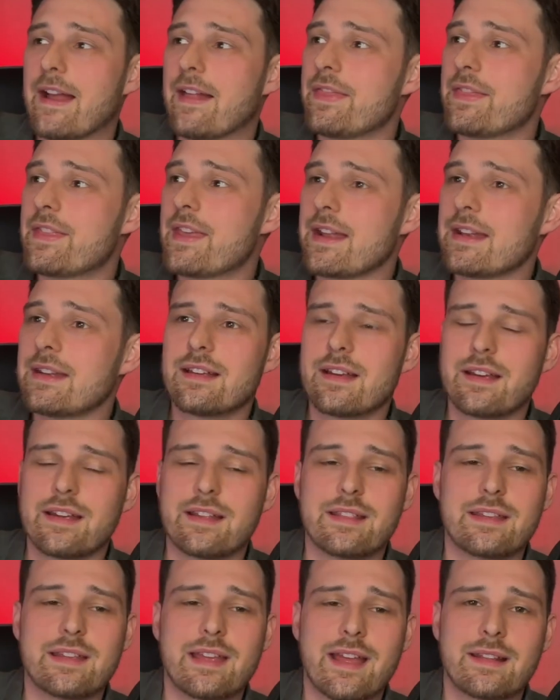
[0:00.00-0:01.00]
then
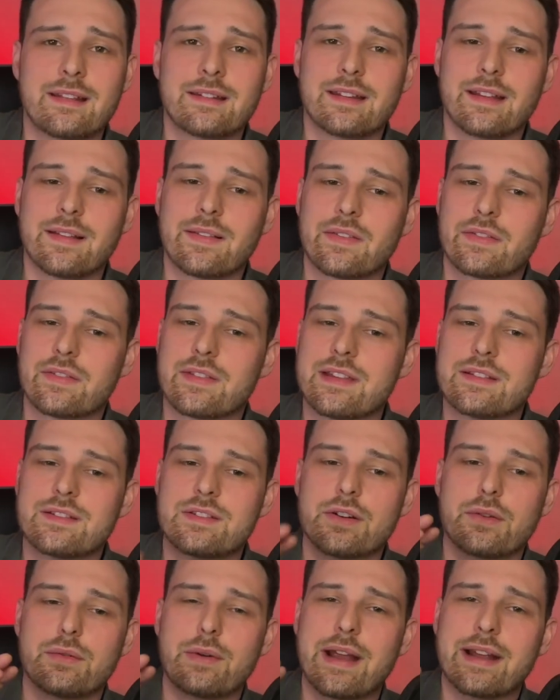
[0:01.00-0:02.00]
in the end, it's the
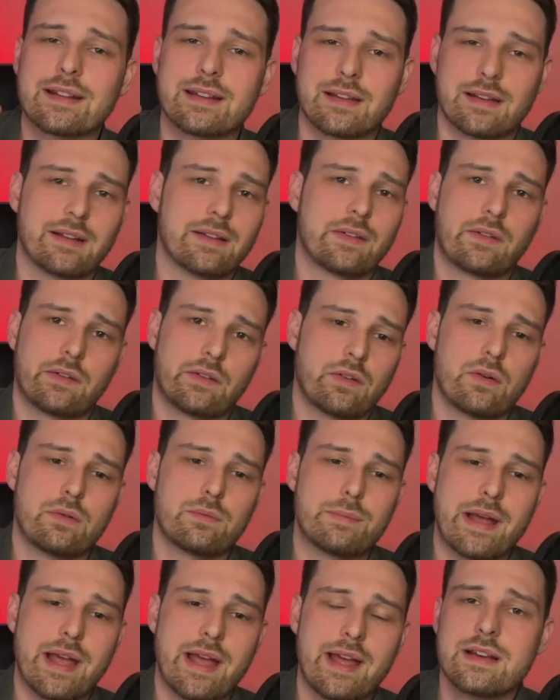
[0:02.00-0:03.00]
directing is so
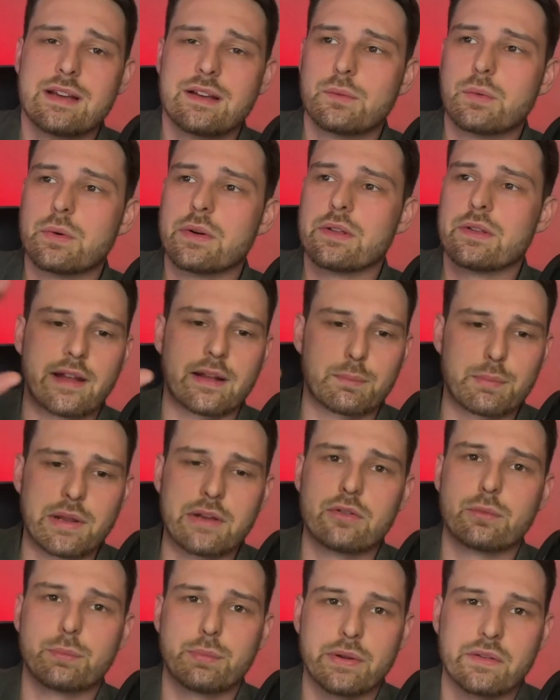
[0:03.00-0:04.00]
bad, with
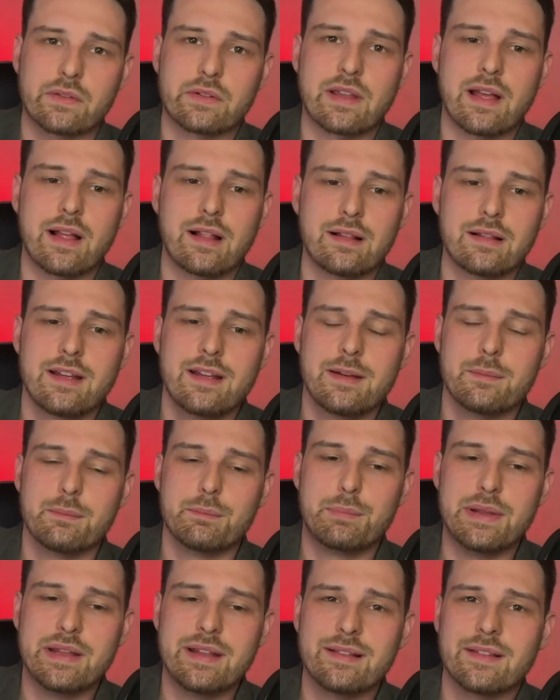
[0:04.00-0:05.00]
Pedro Pascal
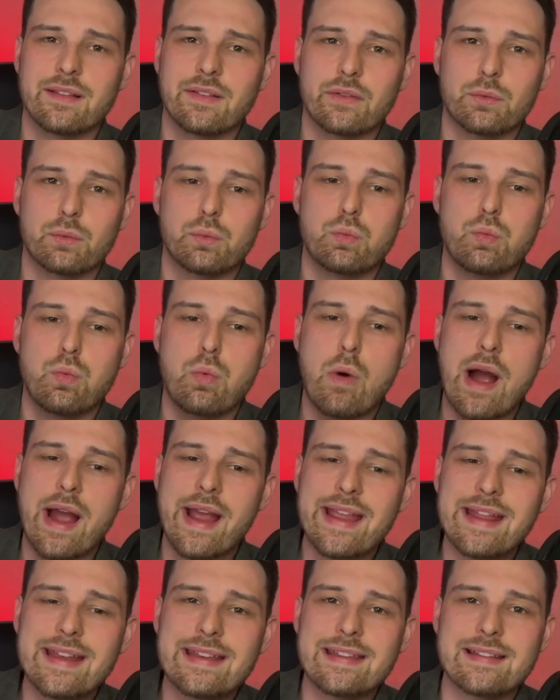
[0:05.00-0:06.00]
being this
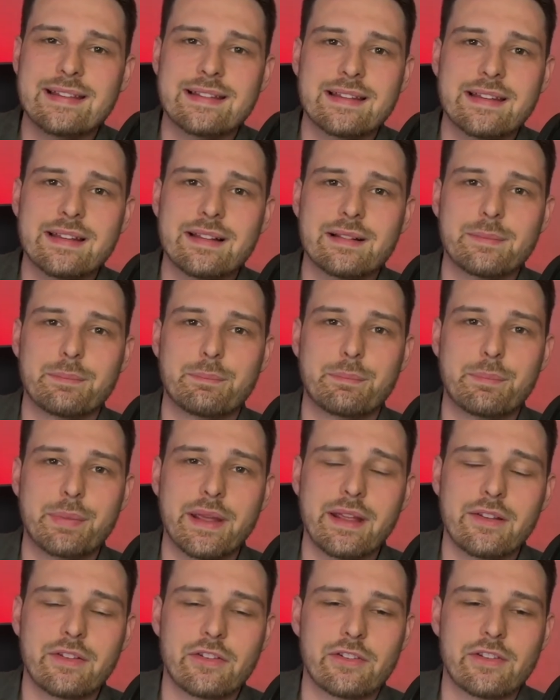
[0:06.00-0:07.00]
whiny little
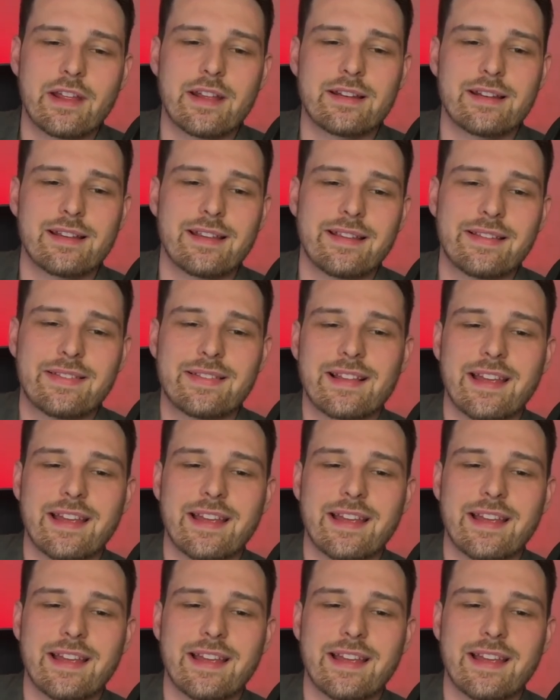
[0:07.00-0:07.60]
bitch that is like,